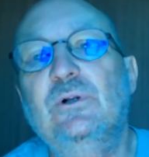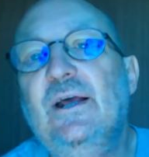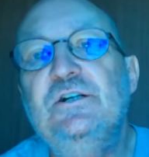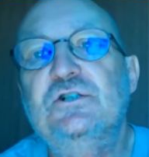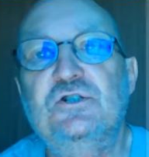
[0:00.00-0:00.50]

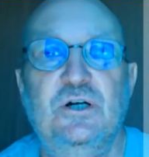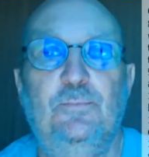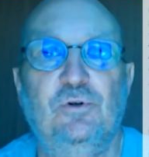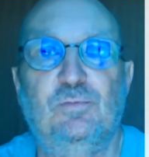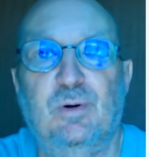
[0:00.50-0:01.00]

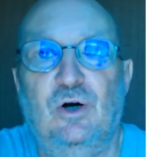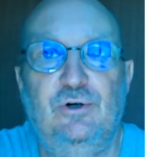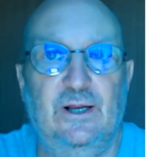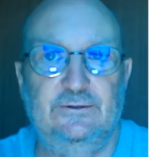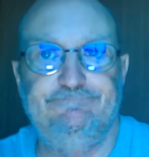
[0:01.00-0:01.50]
relationship was
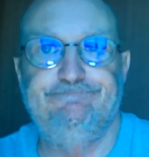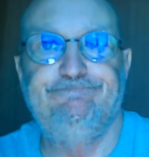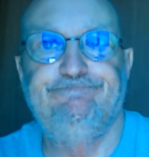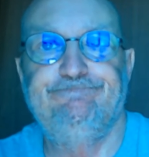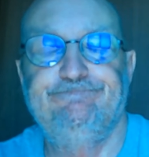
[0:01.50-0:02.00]
broken.
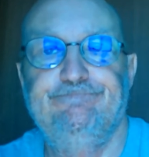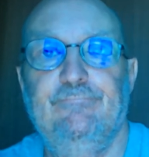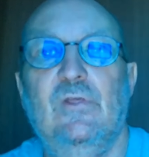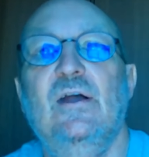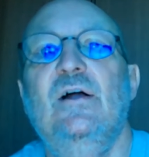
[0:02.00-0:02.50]

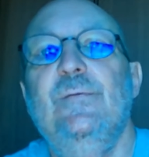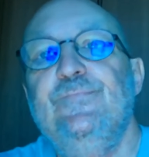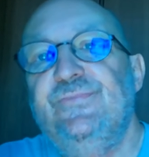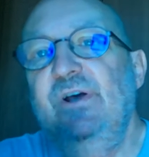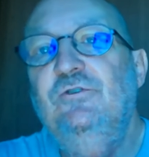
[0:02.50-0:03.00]

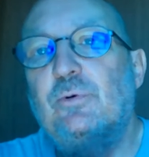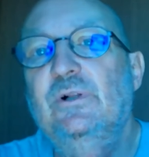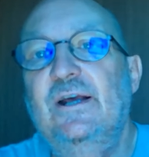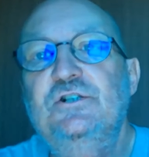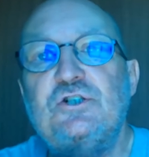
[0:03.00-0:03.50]
This
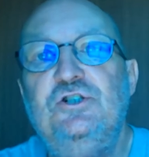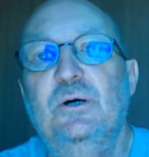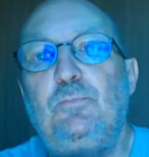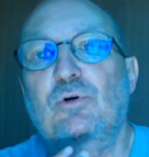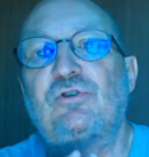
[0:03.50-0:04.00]

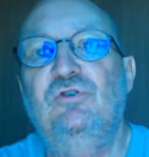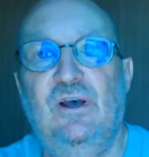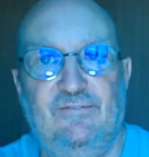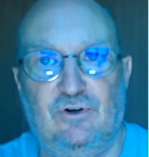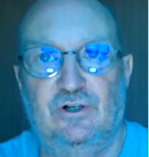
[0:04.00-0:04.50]
relationship was
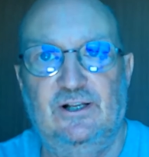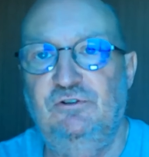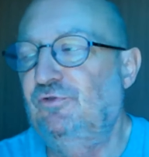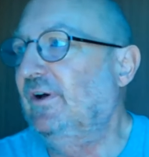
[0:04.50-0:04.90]
severed. Let's